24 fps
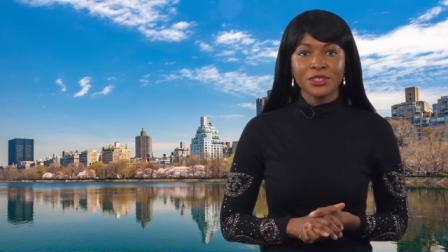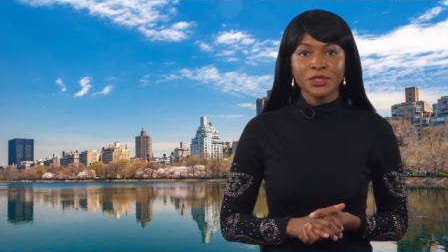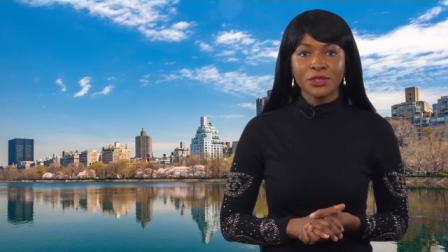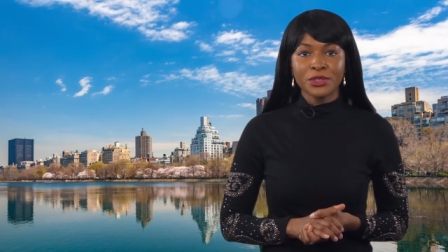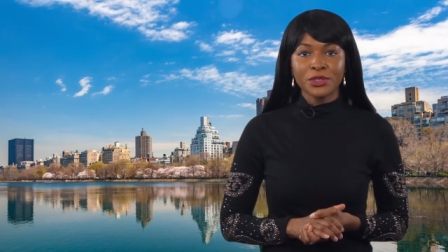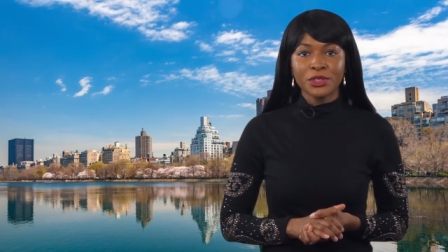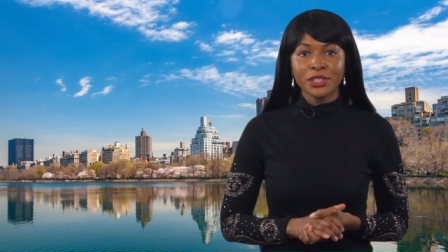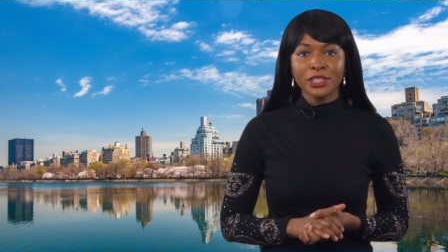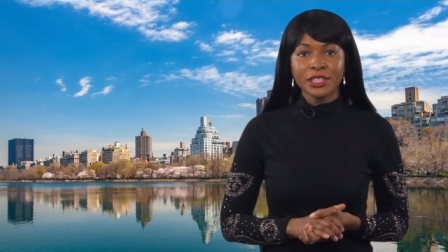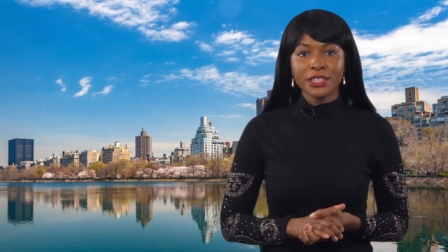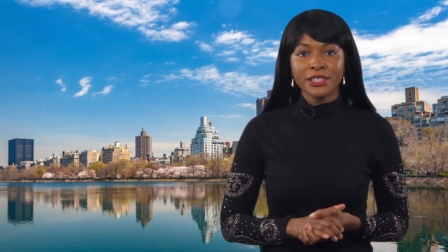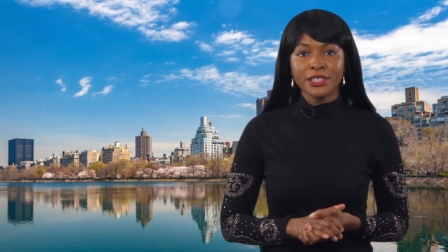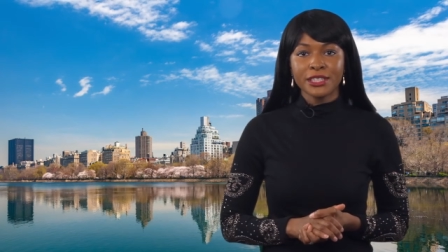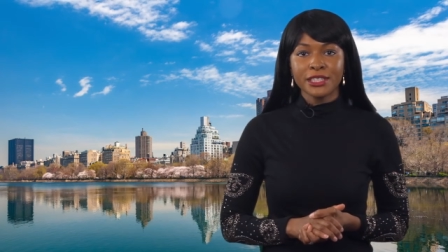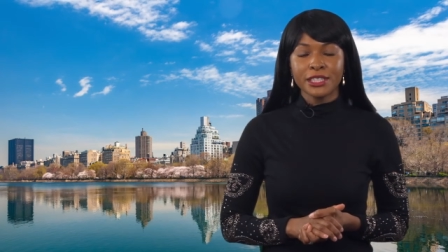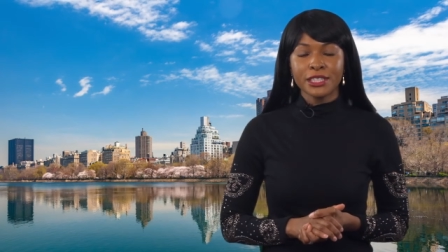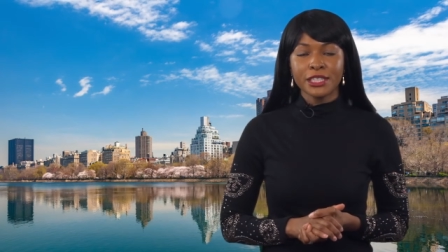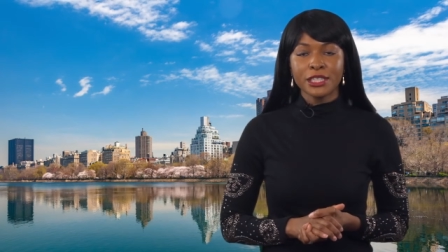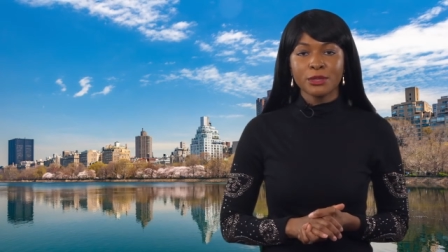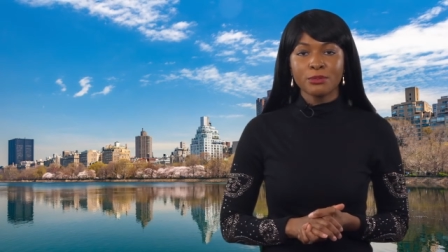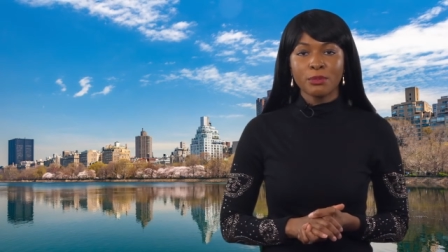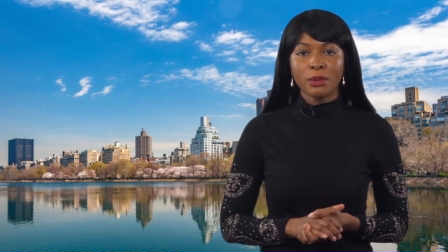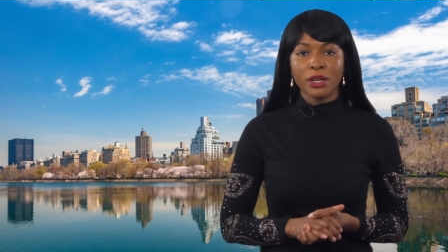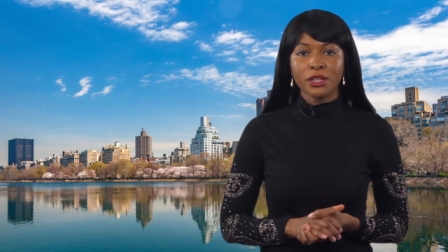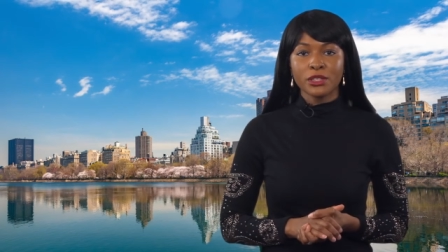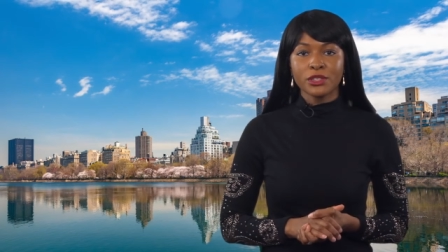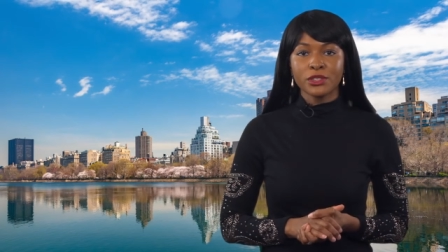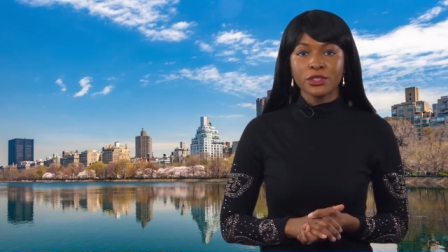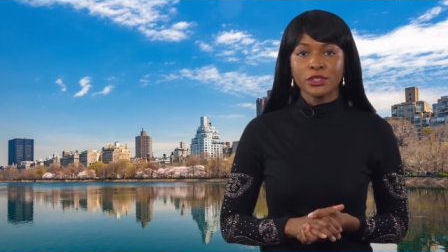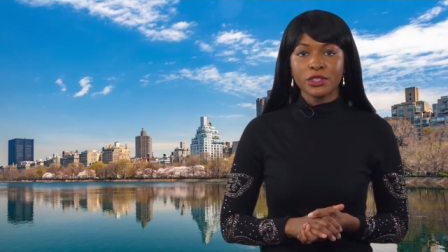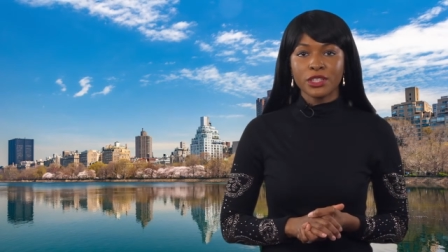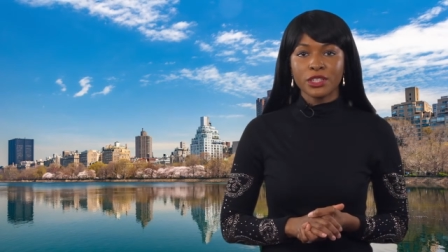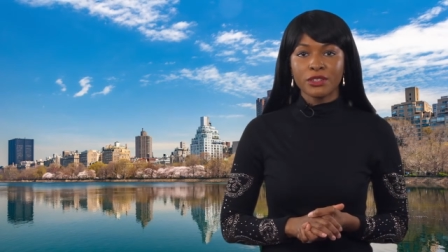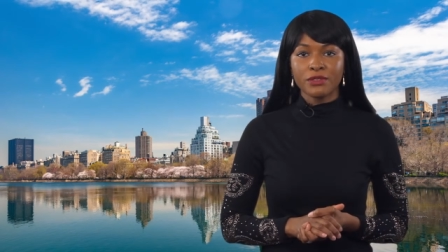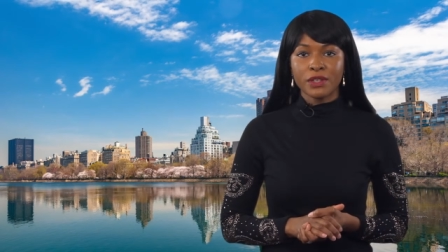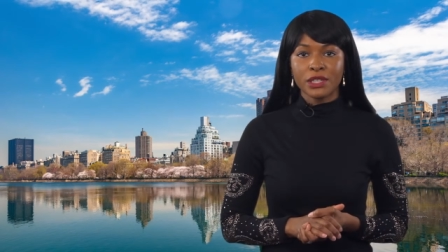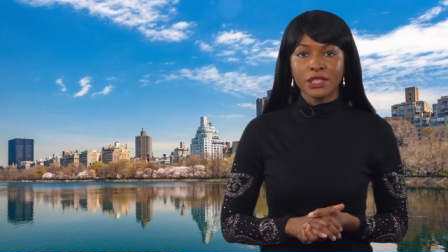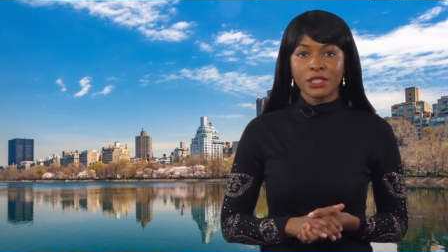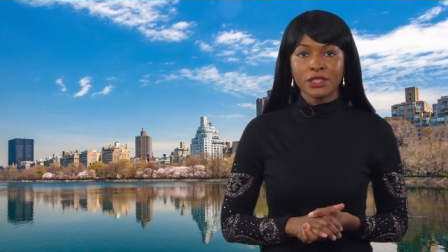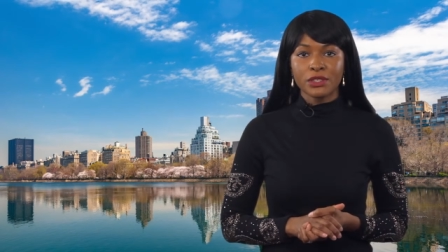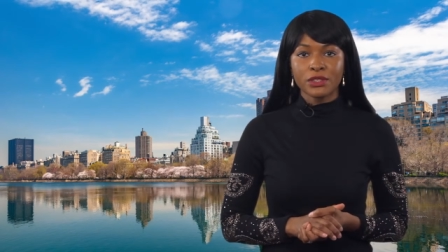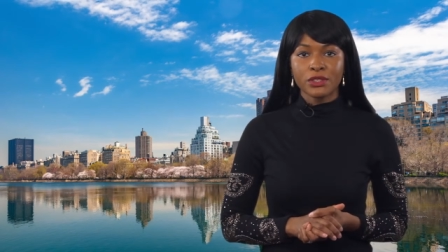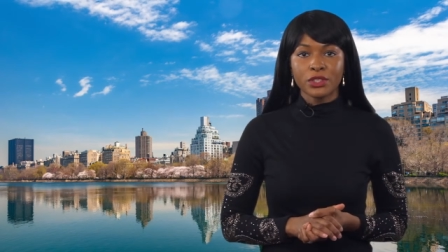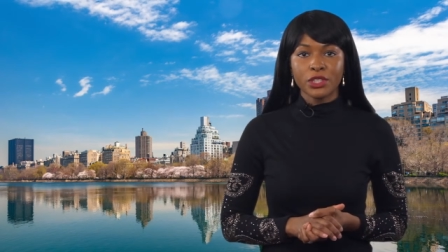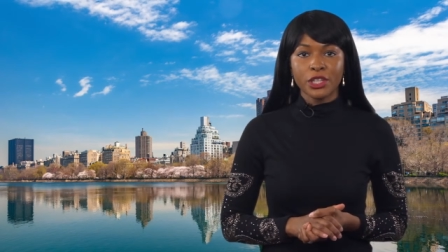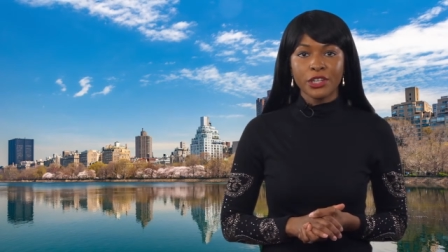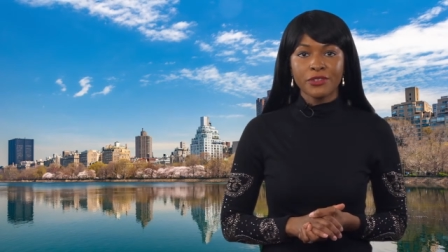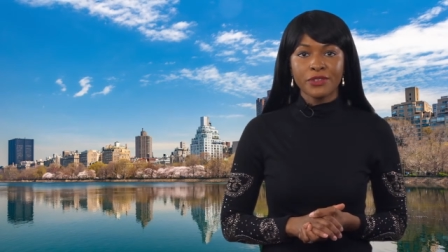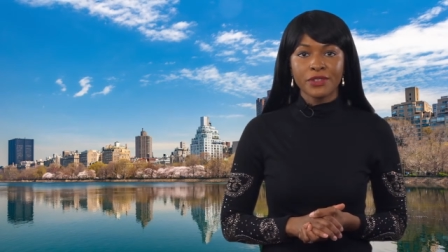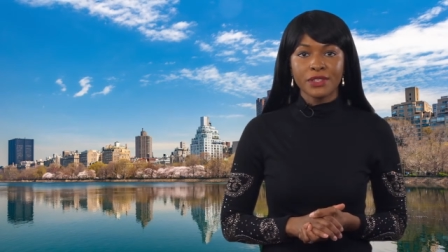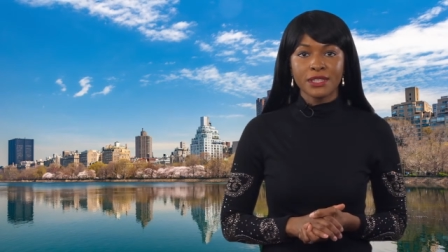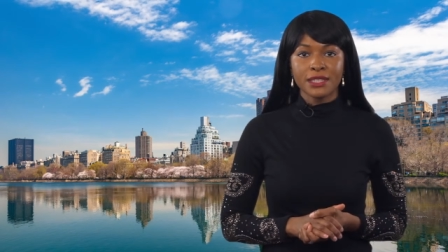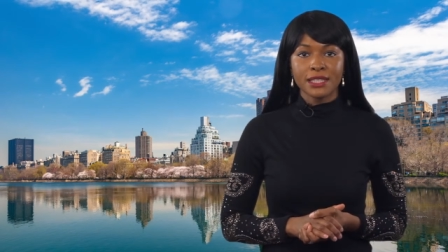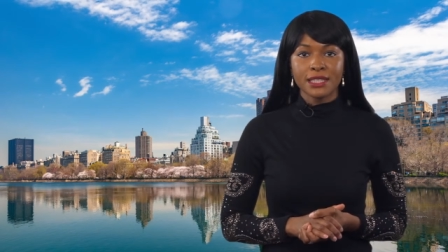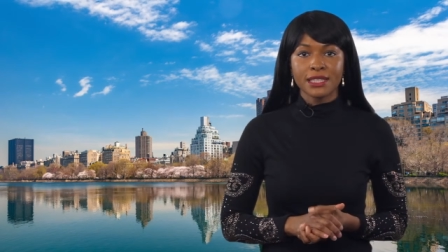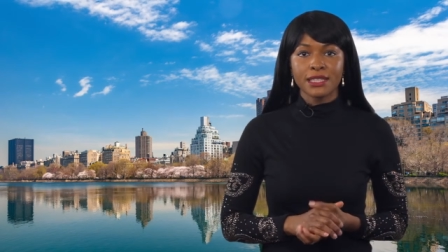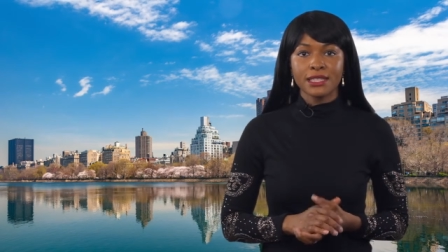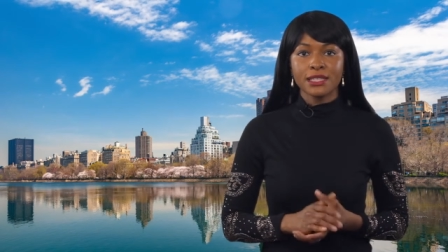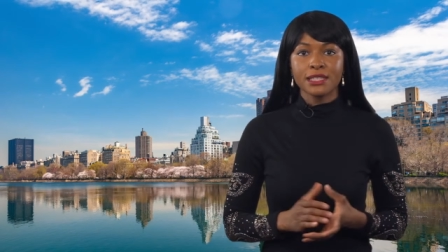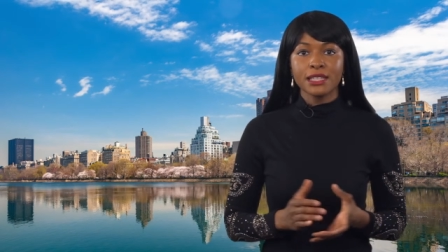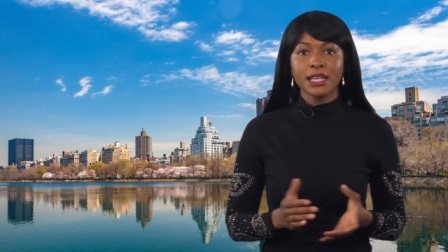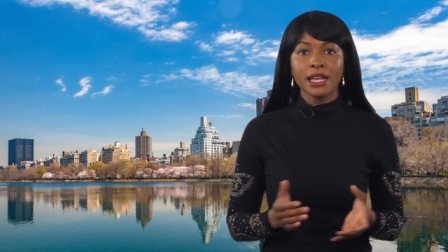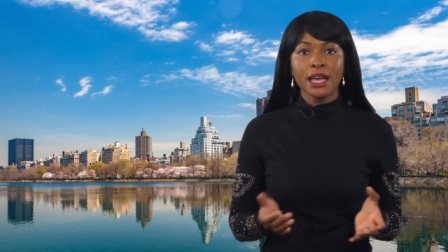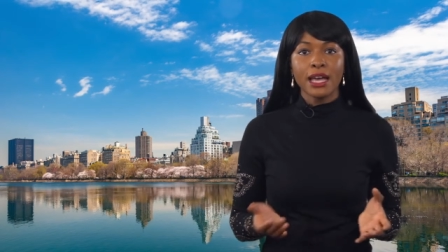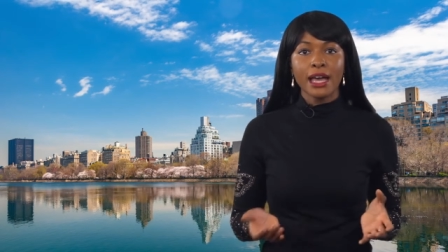to New York City sponsored events and services